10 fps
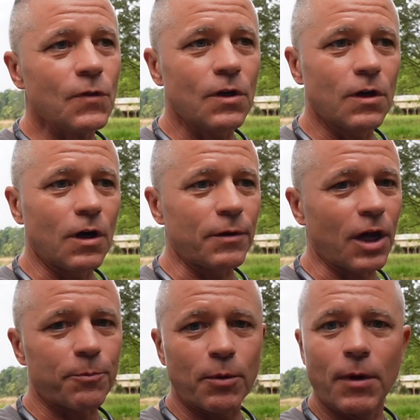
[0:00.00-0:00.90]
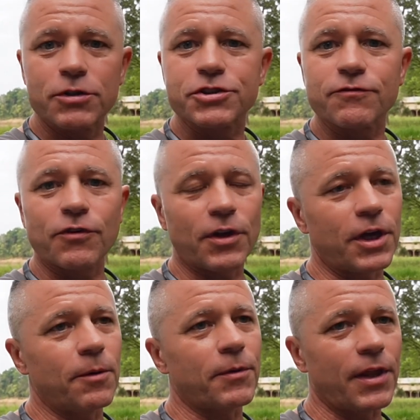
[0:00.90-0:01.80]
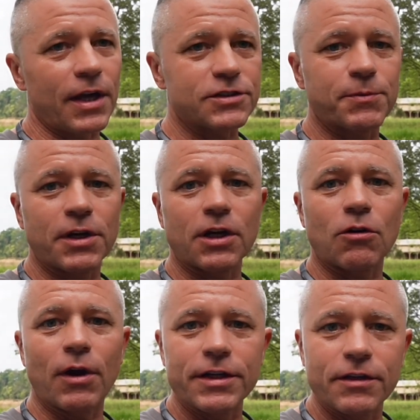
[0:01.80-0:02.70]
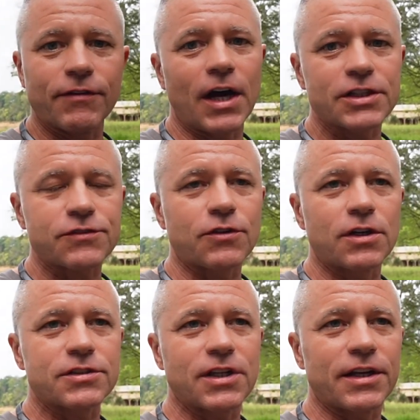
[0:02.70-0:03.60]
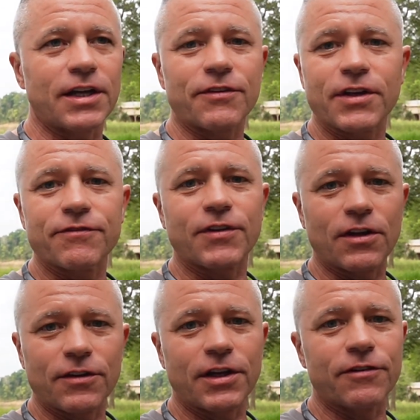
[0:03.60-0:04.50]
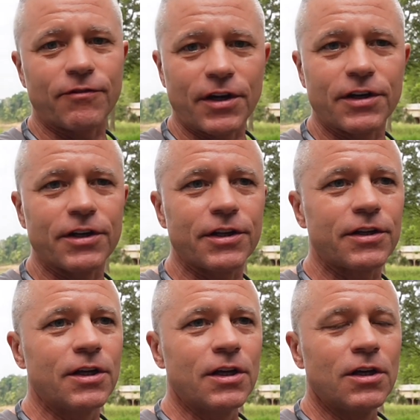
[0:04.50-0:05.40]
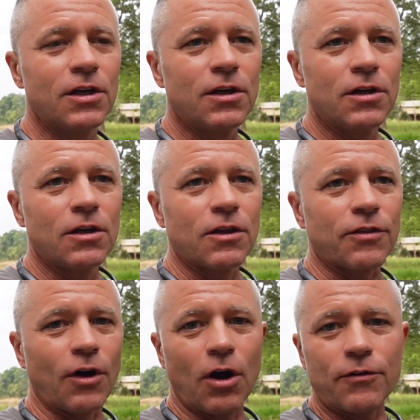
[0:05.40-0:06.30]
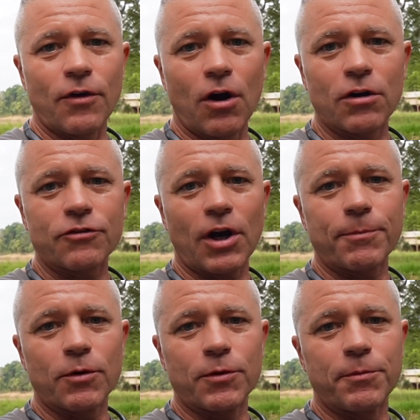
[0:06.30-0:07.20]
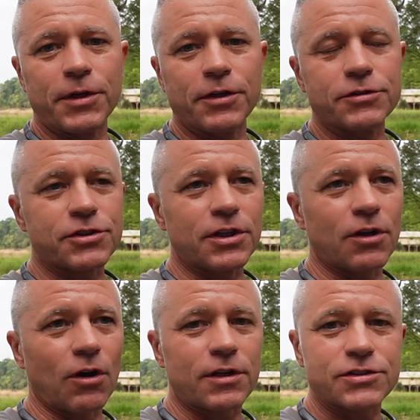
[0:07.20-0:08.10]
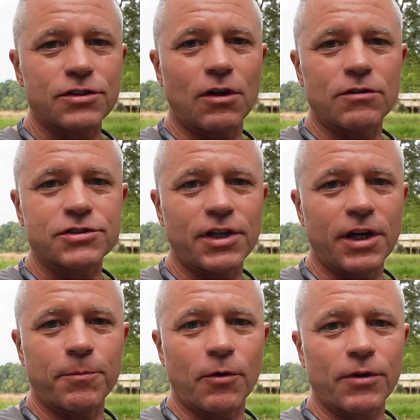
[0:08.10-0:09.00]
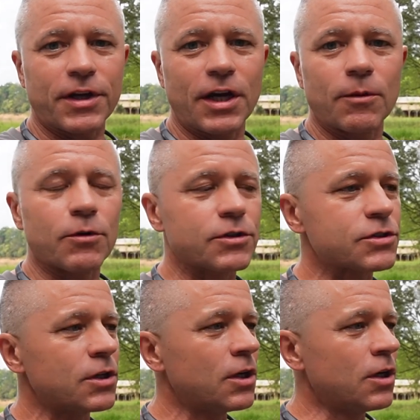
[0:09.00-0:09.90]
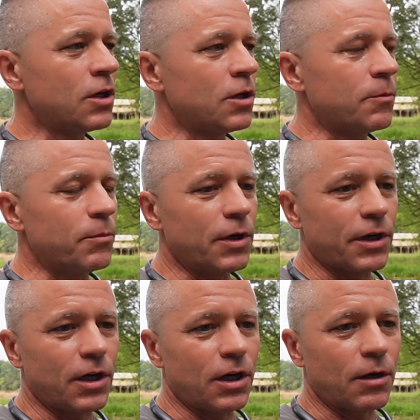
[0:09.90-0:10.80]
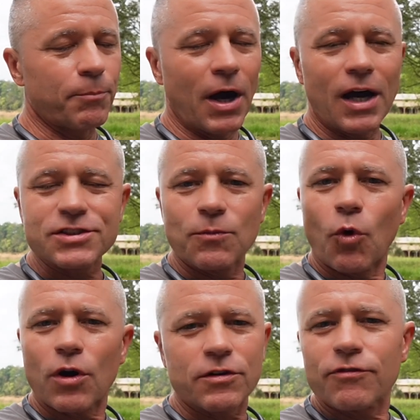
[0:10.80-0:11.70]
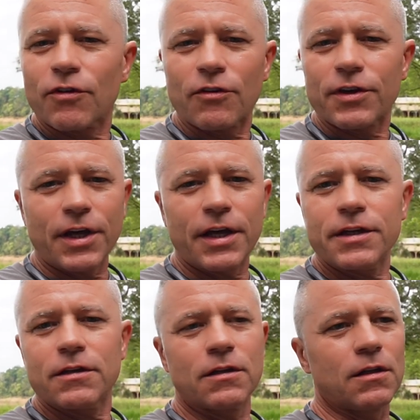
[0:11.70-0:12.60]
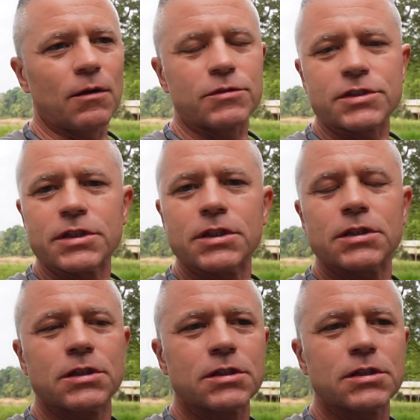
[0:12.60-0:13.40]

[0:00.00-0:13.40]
Not a promotion for them, but that has been a great device for us. I doubt that fella that invented it thought Hog Trapper would be using it in Arkansas to stay up on the cameras. But possum walked in front of the gate. That was it.